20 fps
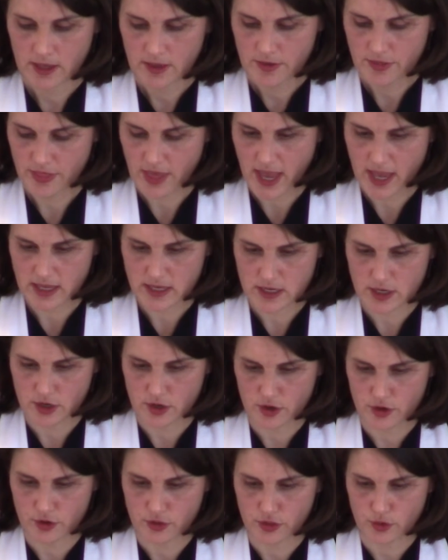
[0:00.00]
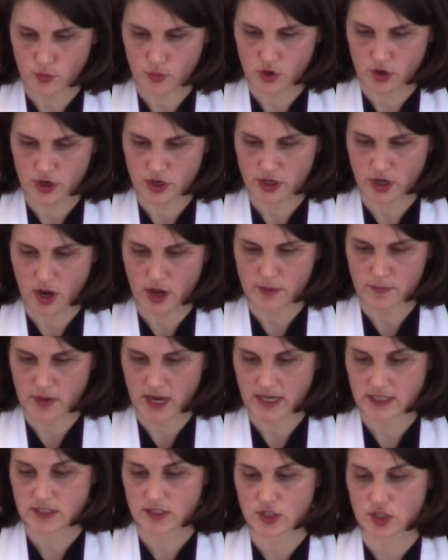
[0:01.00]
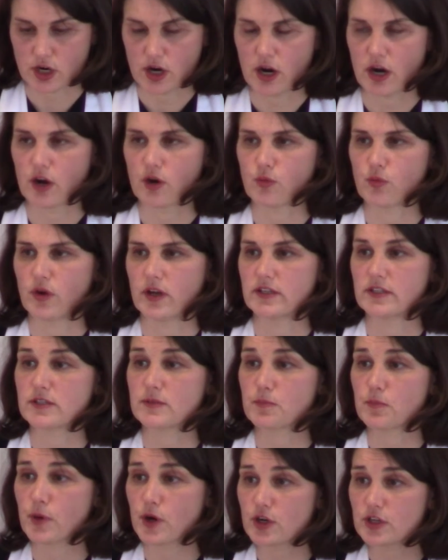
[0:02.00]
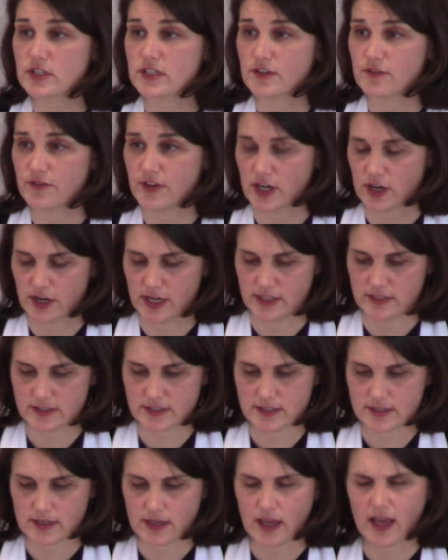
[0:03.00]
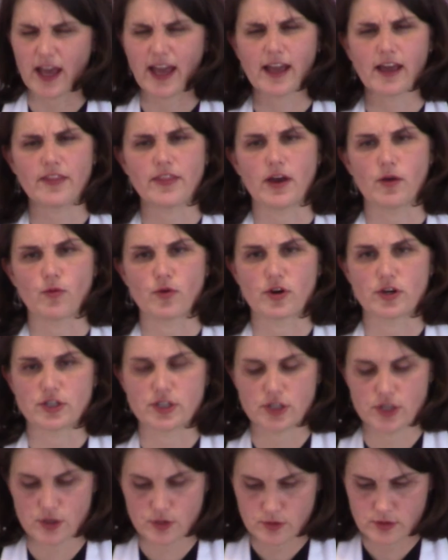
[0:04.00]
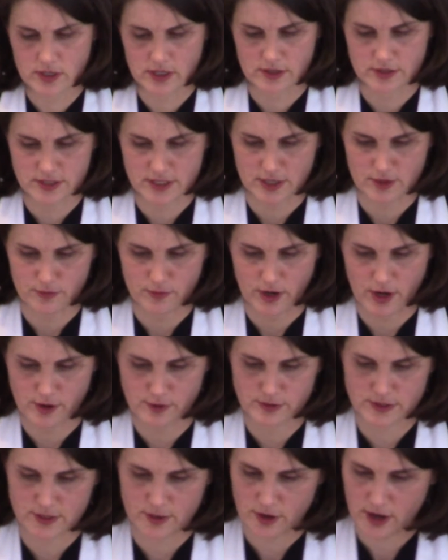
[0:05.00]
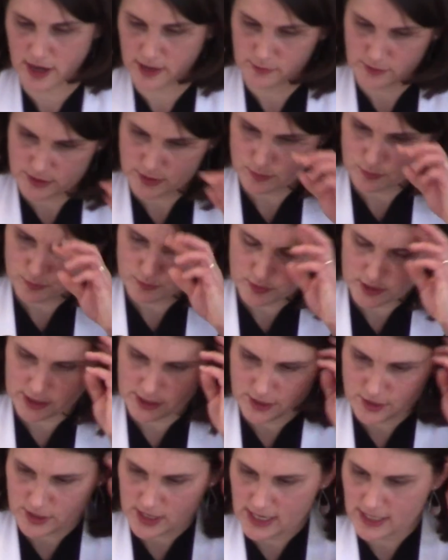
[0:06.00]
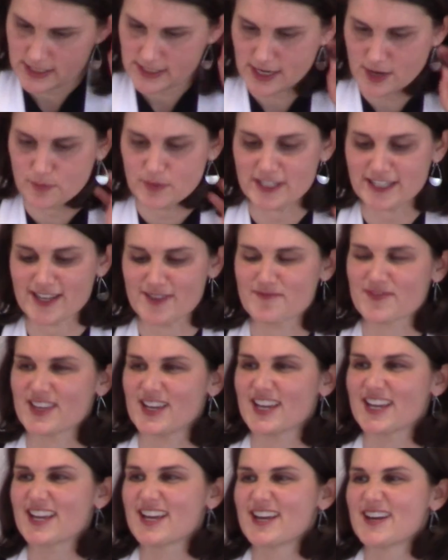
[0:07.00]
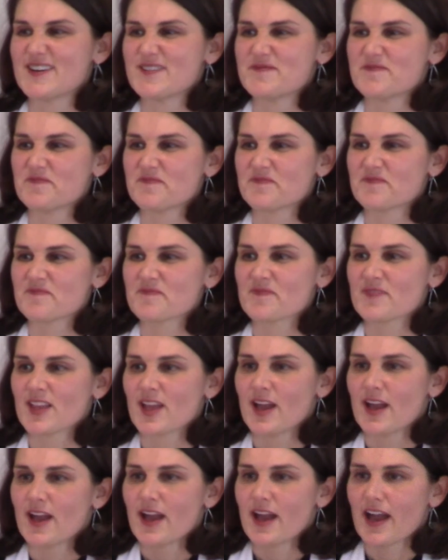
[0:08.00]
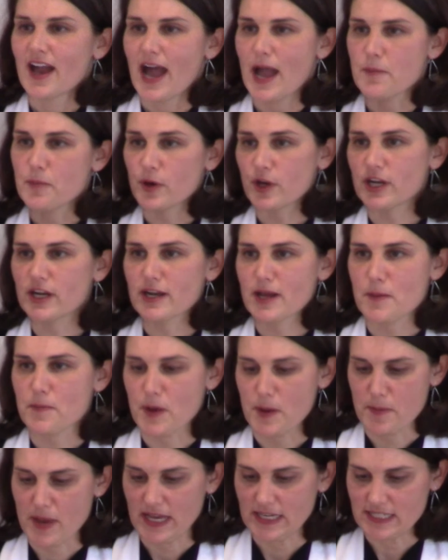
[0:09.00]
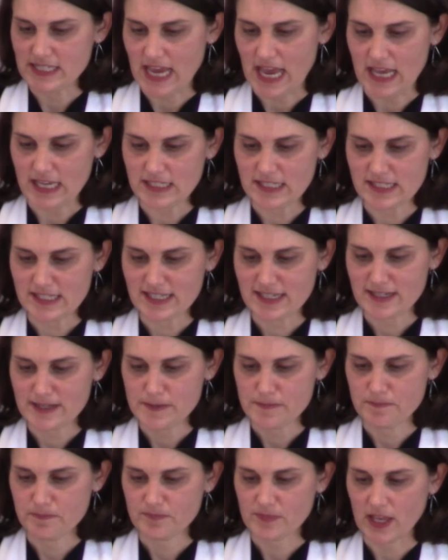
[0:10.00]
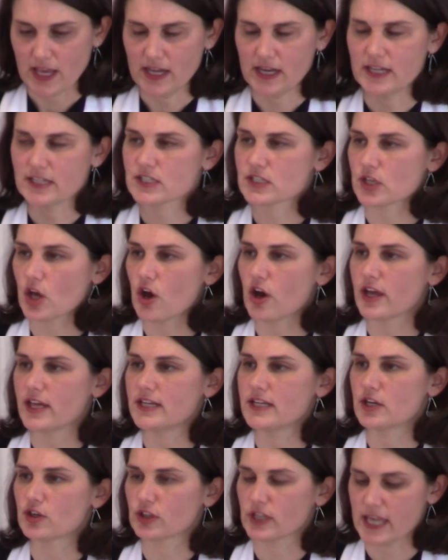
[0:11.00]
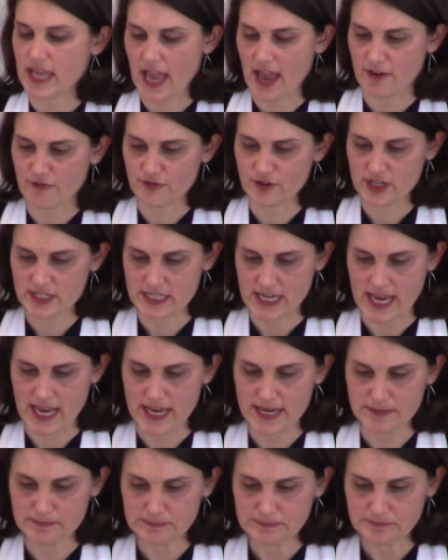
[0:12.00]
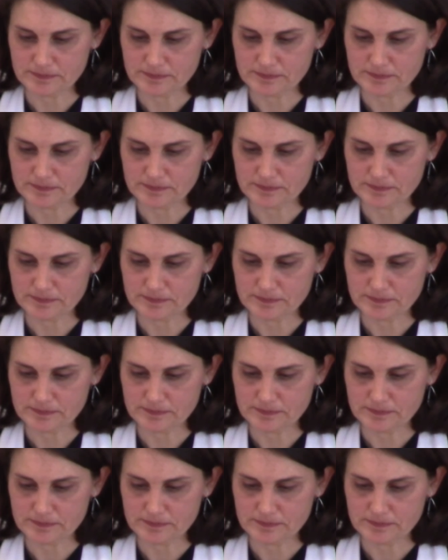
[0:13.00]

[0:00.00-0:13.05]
That year, the word on my star was perseverance. I got that word 2 years in a row, so God was really trying to tell me something. I put it up on my desk, and I saw it nearly every day.